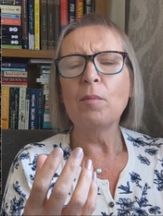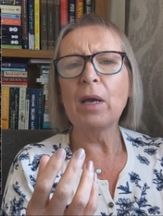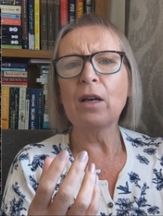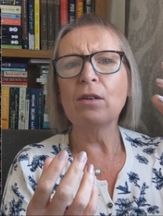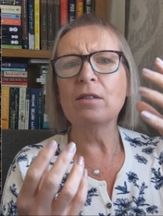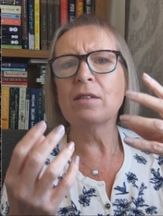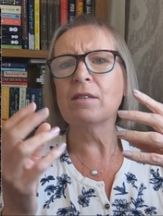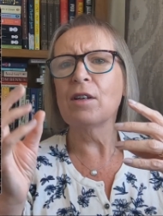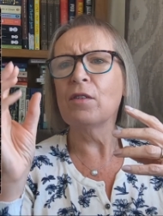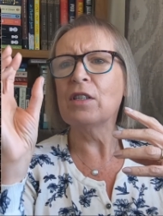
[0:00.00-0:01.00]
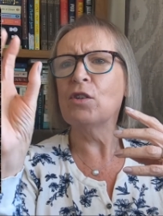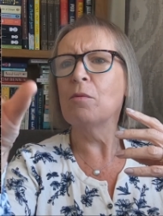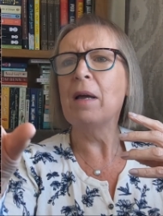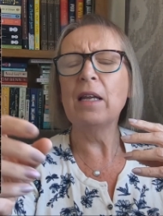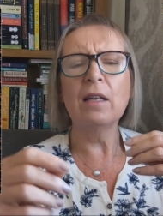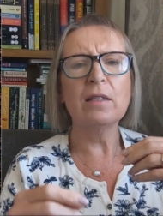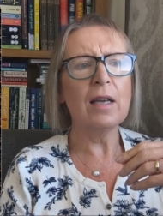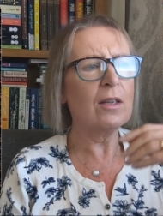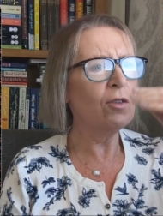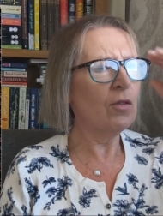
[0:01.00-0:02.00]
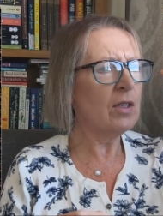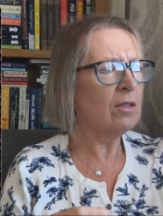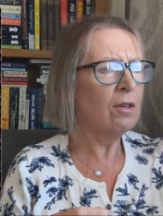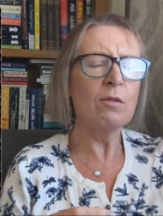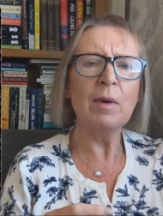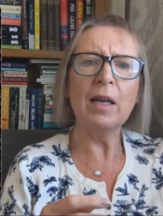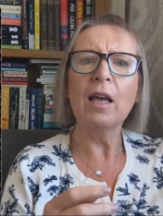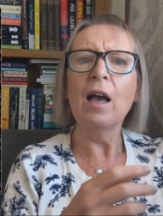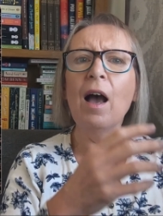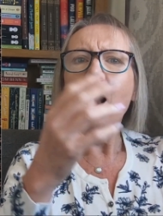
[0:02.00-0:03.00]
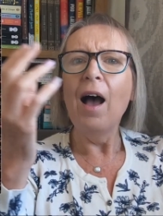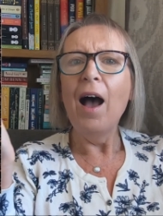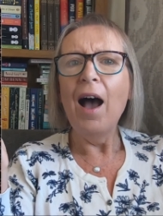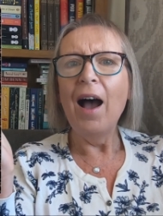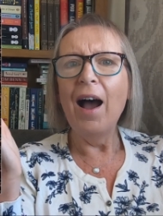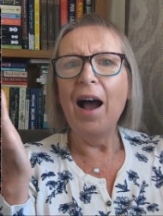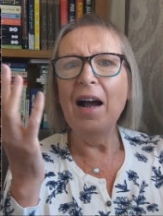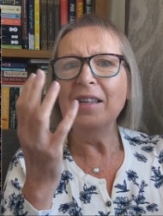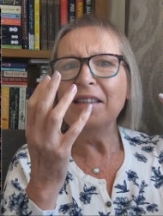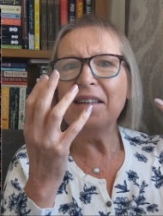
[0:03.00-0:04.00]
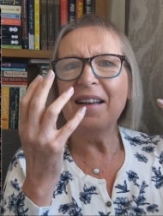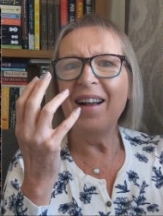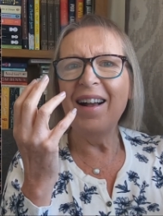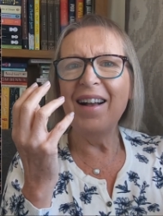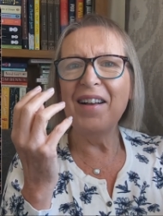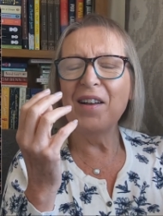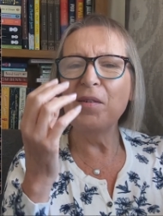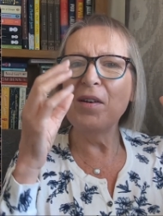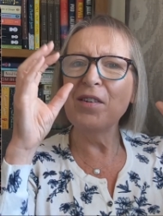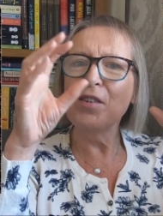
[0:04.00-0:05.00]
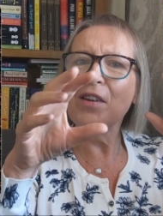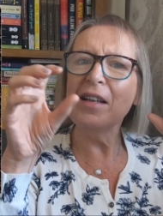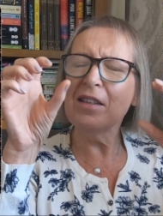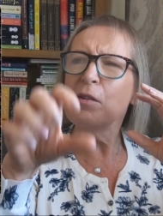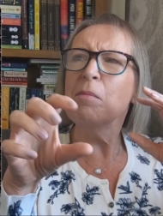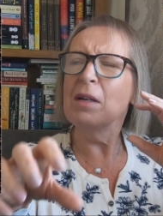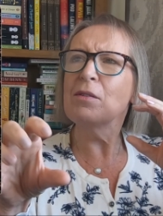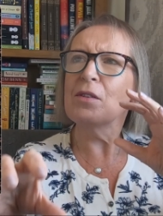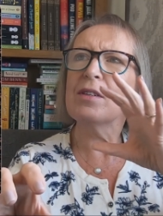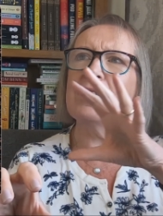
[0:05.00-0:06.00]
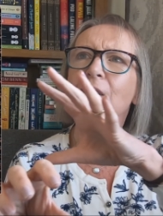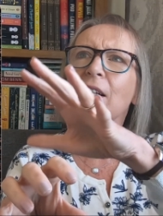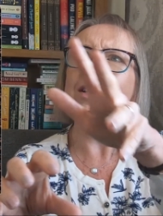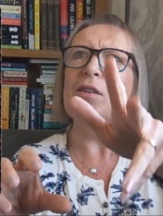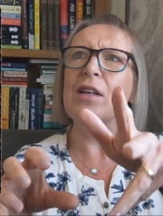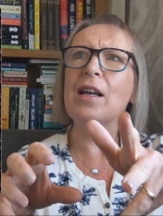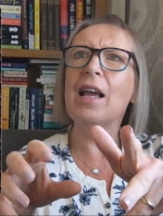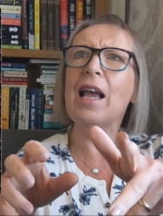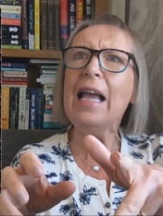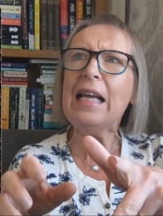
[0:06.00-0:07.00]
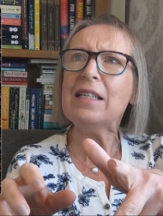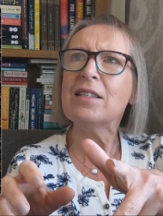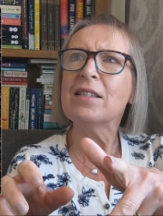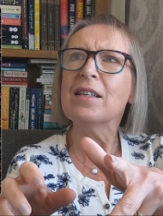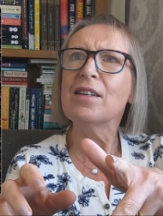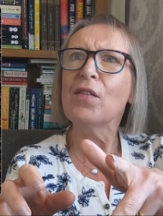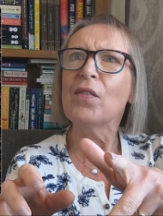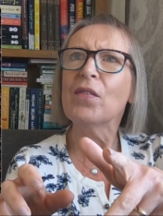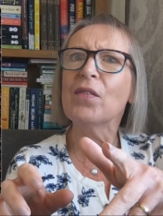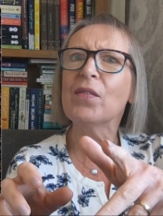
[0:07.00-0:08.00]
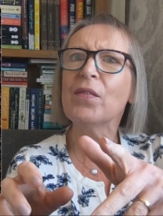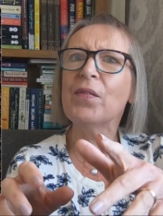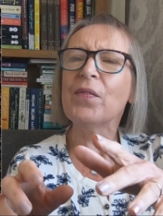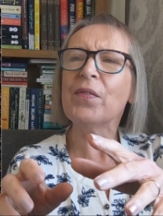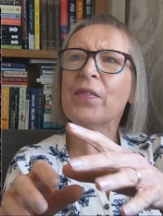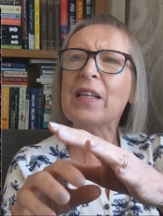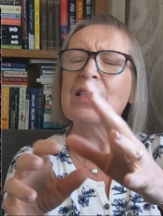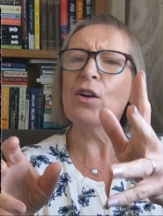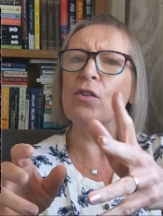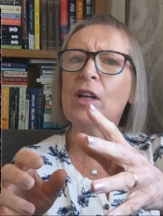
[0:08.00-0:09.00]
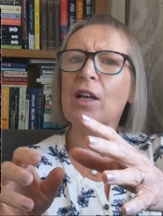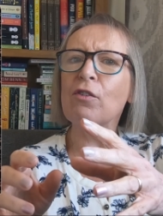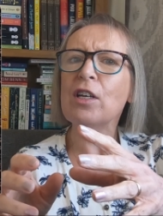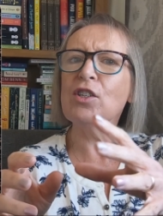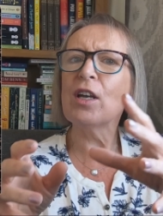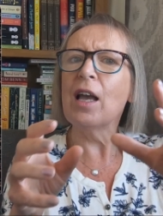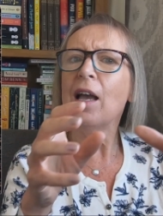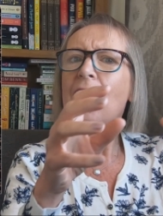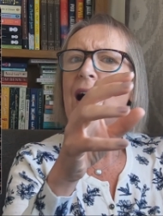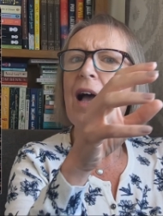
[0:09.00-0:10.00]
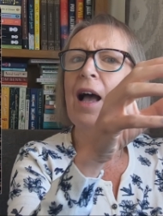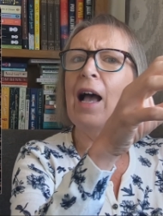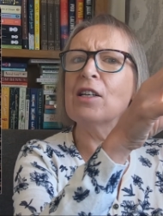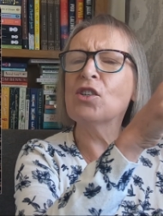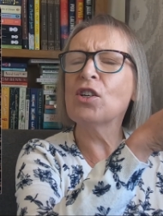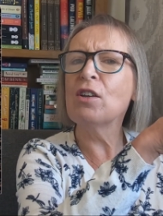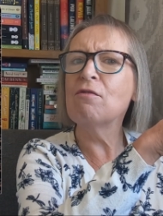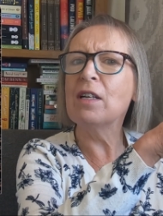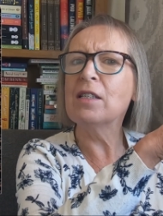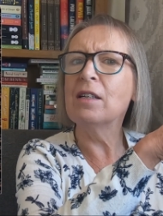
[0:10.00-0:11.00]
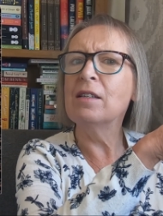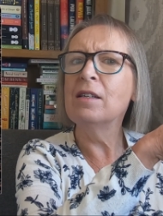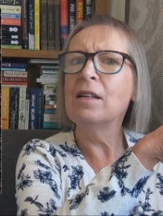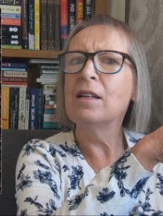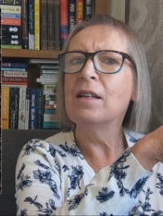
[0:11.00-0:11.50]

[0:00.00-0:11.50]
because you know there's too many insects, or there's too many. And then it is this godlike creature. Has she written